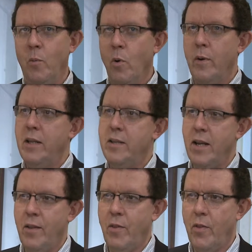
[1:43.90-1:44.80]
We're in the
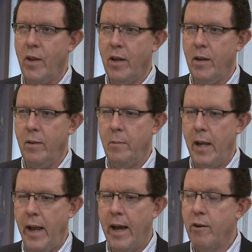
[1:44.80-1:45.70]
10th
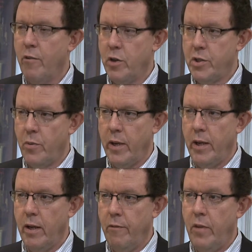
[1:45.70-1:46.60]

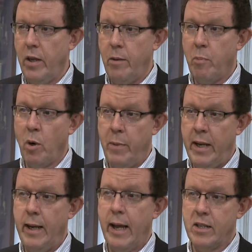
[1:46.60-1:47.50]
anniversary of the
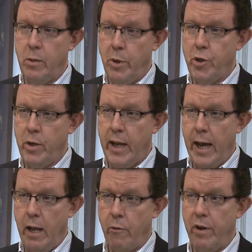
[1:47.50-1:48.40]
permanent exhibition
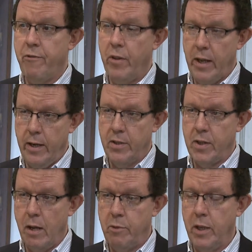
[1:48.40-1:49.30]
gallery for the
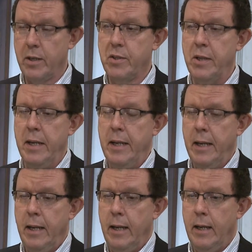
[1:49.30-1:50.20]
Guinness objects
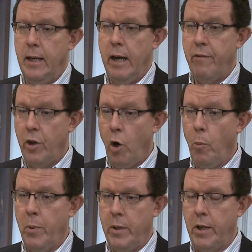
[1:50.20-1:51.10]
having
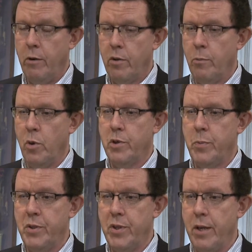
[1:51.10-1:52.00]
opened here at the Morse
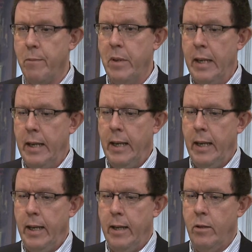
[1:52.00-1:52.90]
Museum.
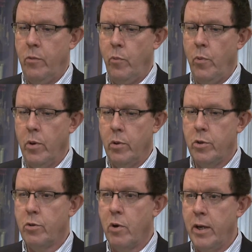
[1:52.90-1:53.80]
And we're
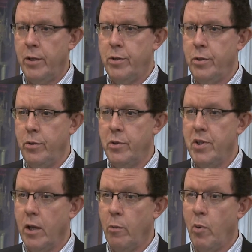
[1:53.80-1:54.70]
trying to
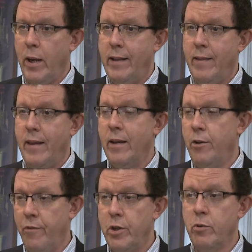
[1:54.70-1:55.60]
celebrate the
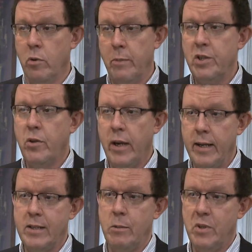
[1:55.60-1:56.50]
individual, Mr.
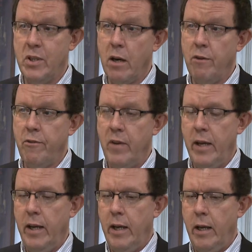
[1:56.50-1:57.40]
Guinness himself,
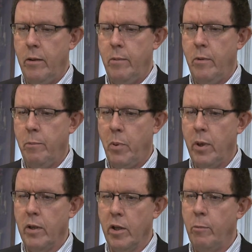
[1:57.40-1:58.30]
and
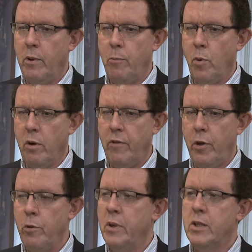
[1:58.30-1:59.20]
put a little bit more of a
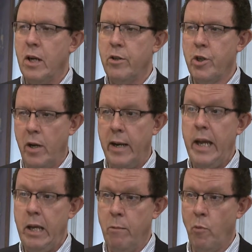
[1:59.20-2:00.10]
human touch on
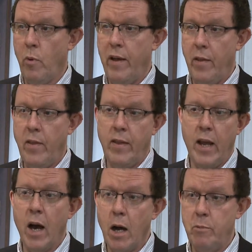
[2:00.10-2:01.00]
him rather than
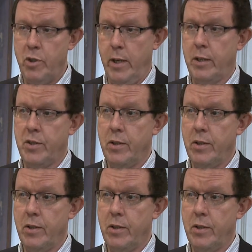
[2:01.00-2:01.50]
the objects